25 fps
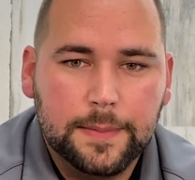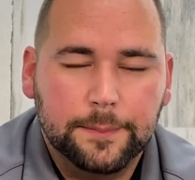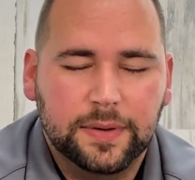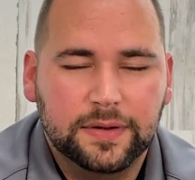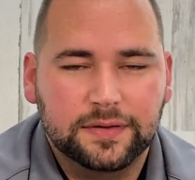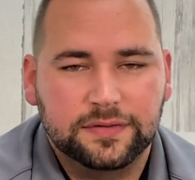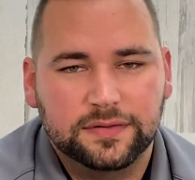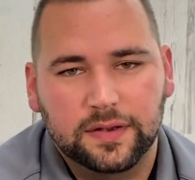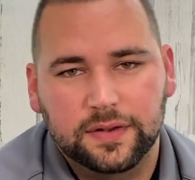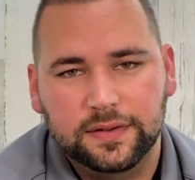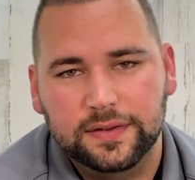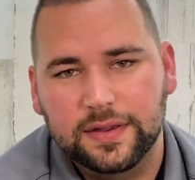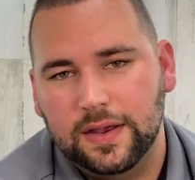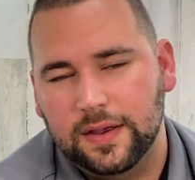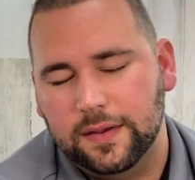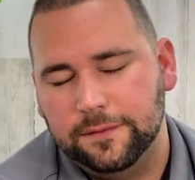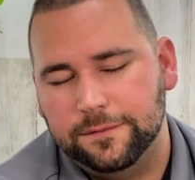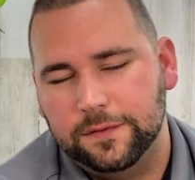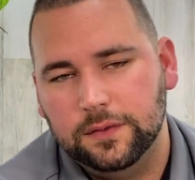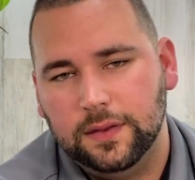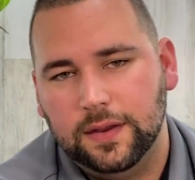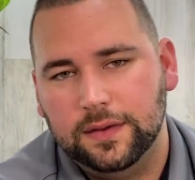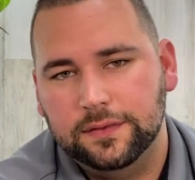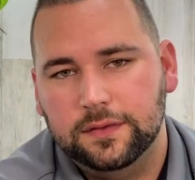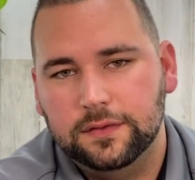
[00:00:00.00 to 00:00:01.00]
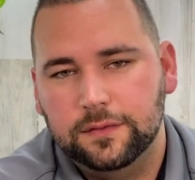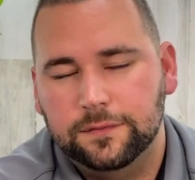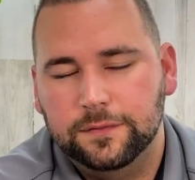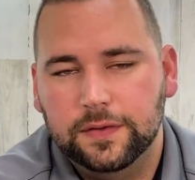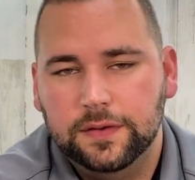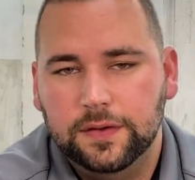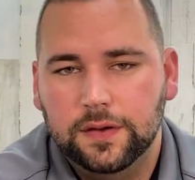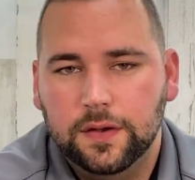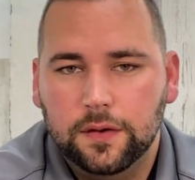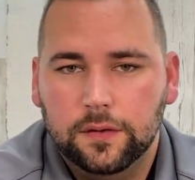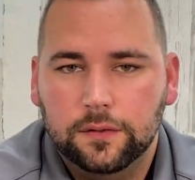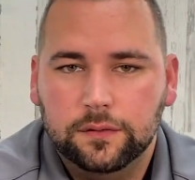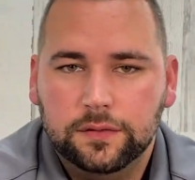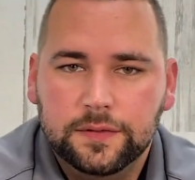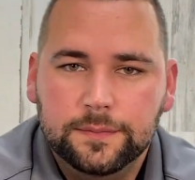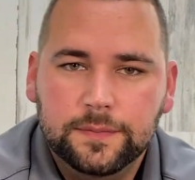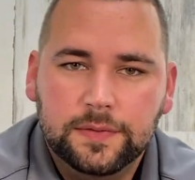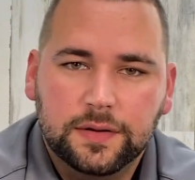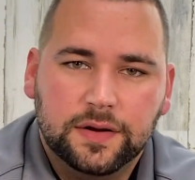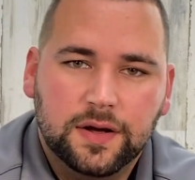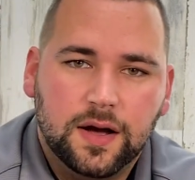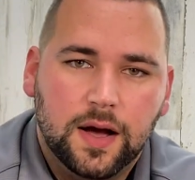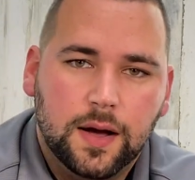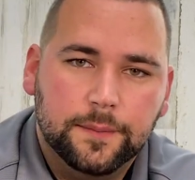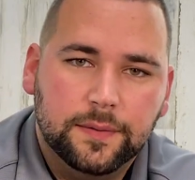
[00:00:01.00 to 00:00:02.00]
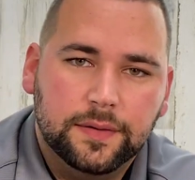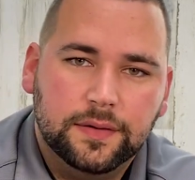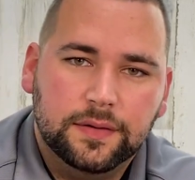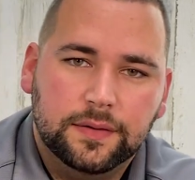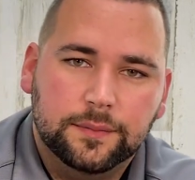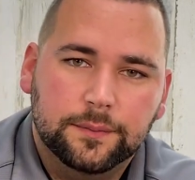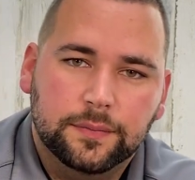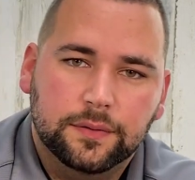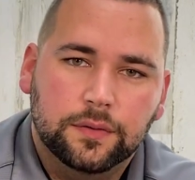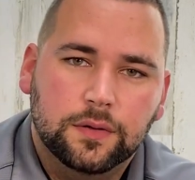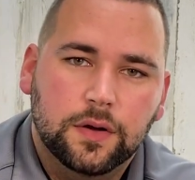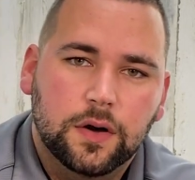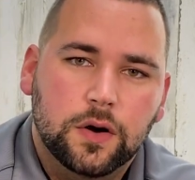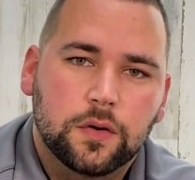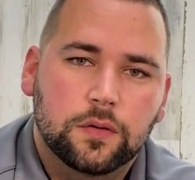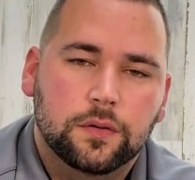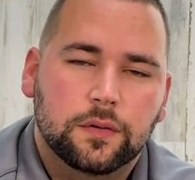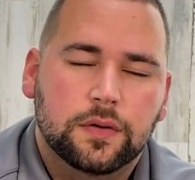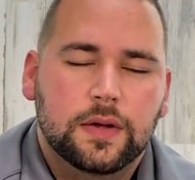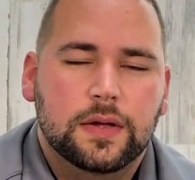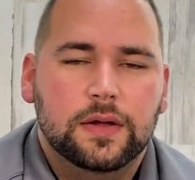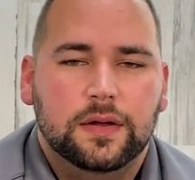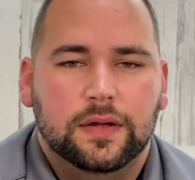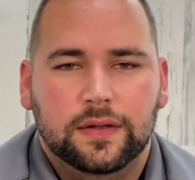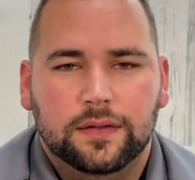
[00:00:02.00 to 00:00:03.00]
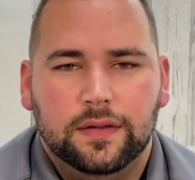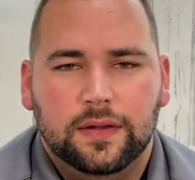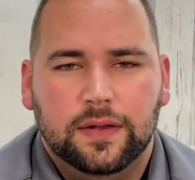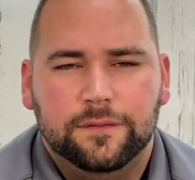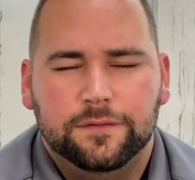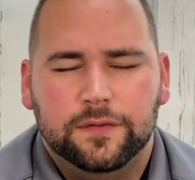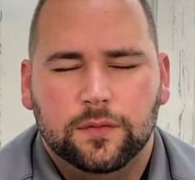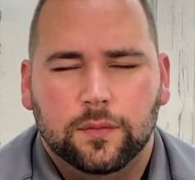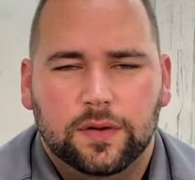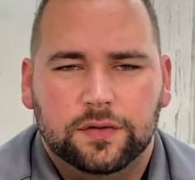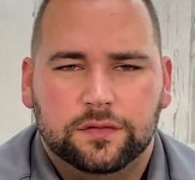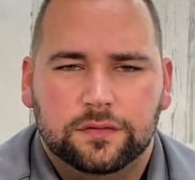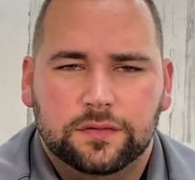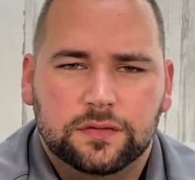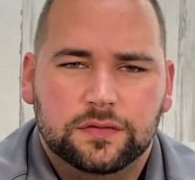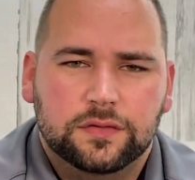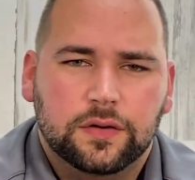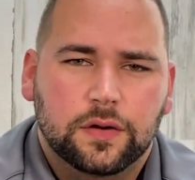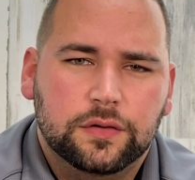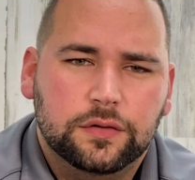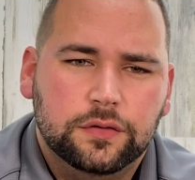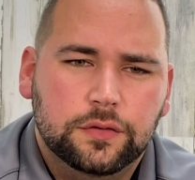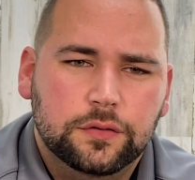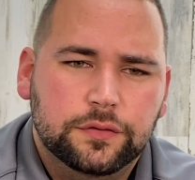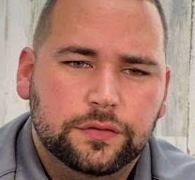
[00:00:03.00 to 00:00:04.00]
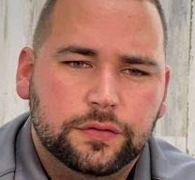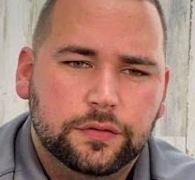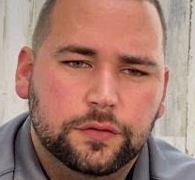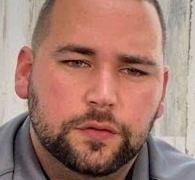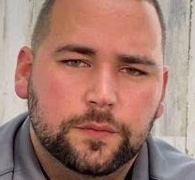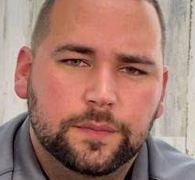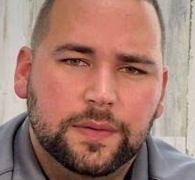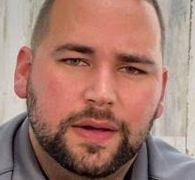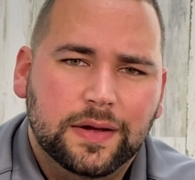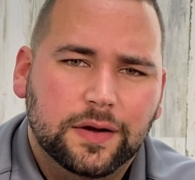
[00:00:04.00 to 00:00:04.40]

But yeah, if you like this video, leave me a comment and below if you're watching this on YouTube,